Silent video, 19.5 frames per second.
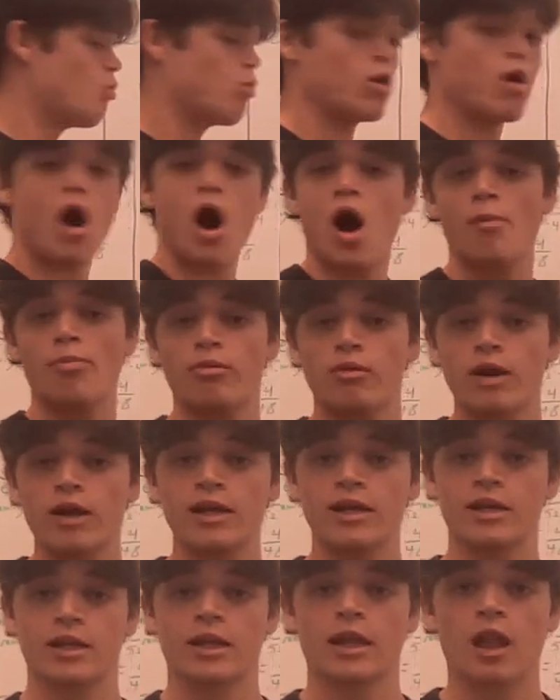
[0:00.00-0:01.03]
We're
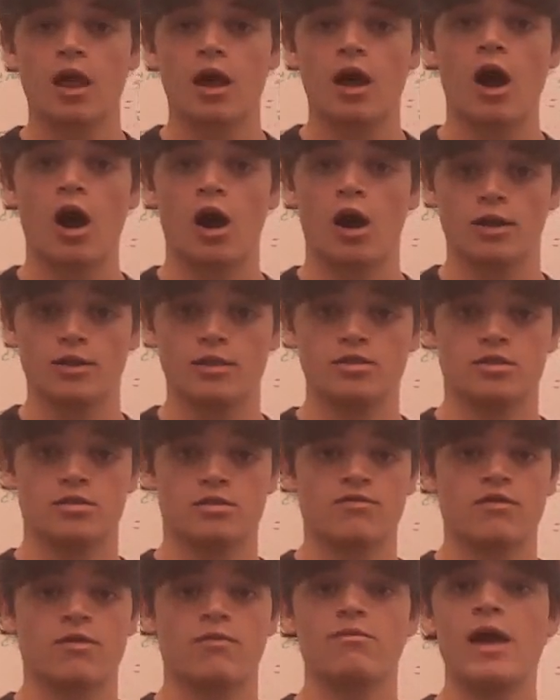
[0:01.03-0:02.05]
operating in odds
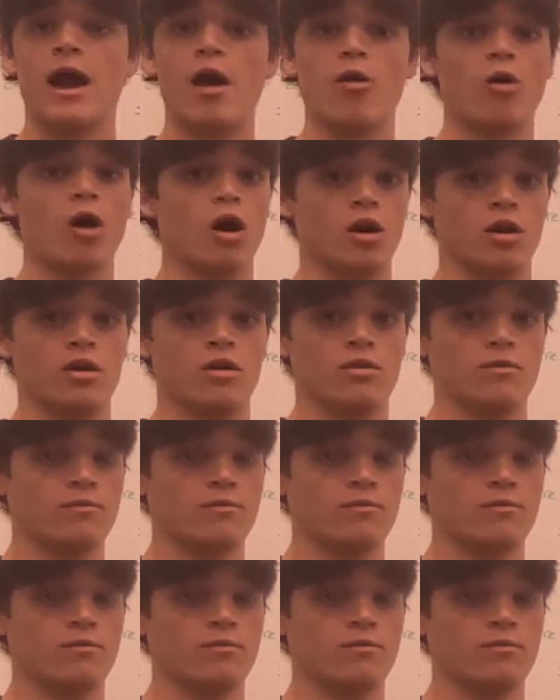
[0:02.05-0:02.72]
from now on.